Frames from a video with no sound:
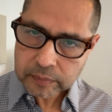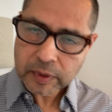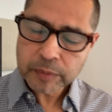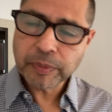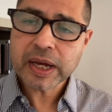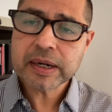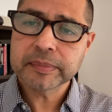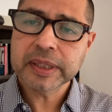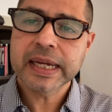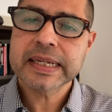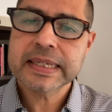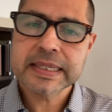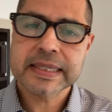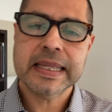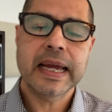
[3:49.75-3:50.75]
bottom line
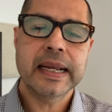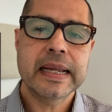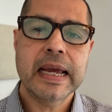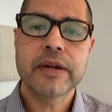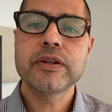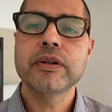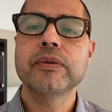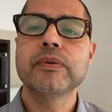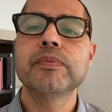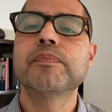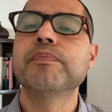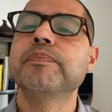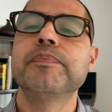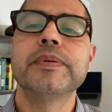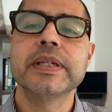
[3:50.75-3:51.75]
is that now you
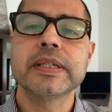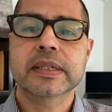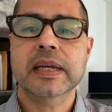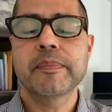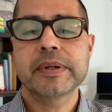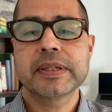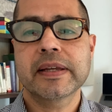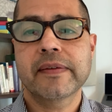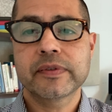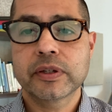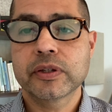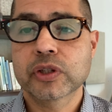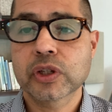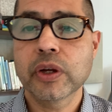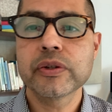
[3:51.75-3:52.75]
these companies have to
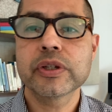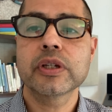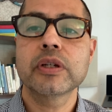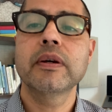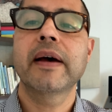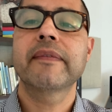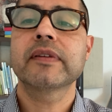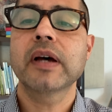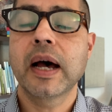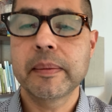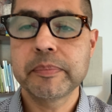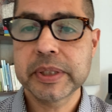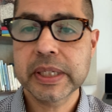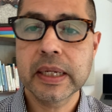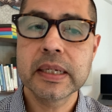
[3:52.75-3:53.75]
disclose it, you have to
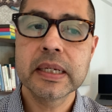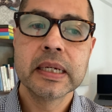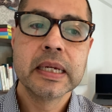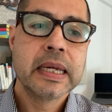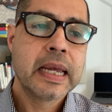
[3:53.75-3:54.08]
opt in.